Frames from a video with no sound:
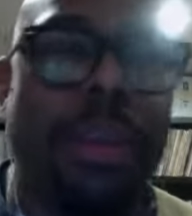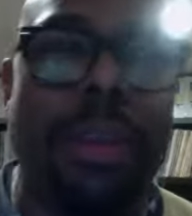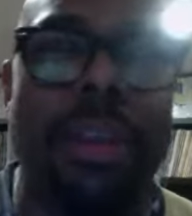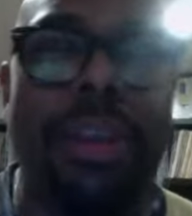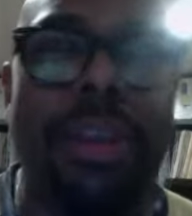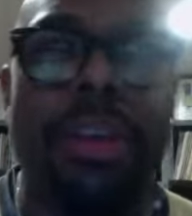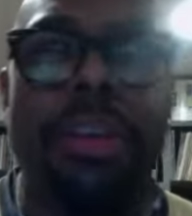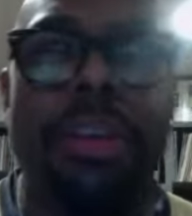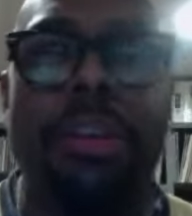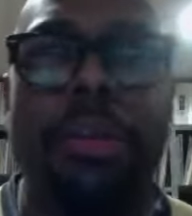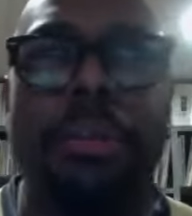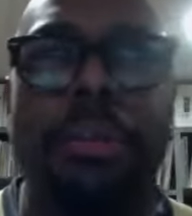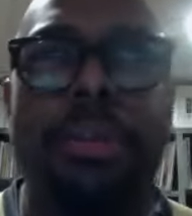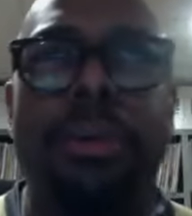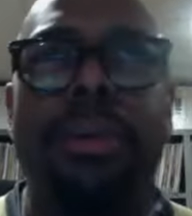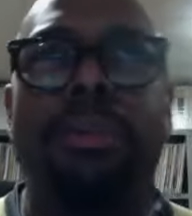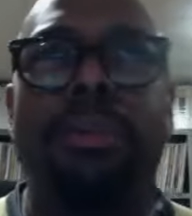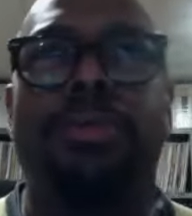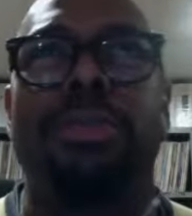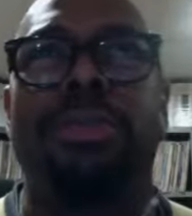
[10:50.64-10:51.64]
The, the
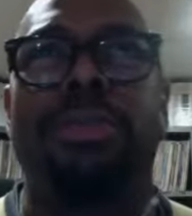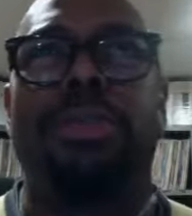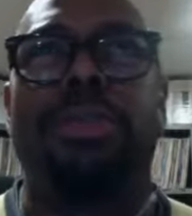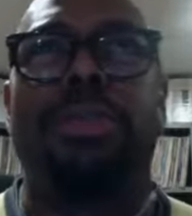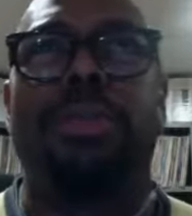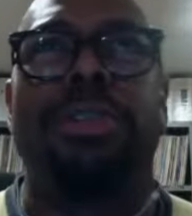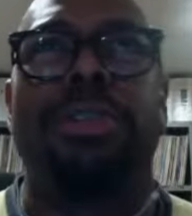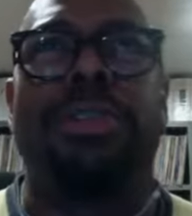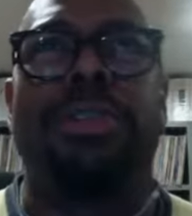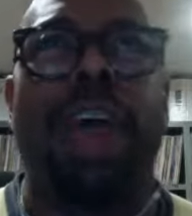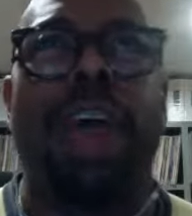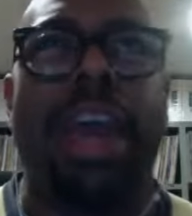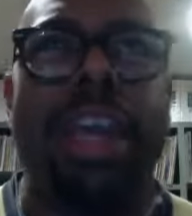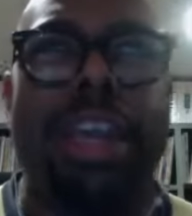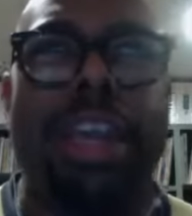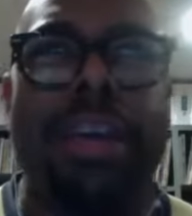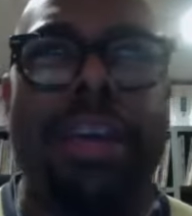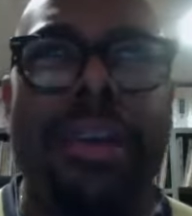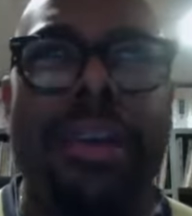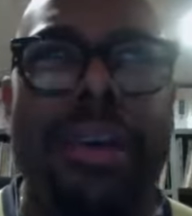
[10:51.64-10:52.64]
boys were so
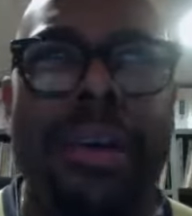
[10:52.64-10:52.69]
excited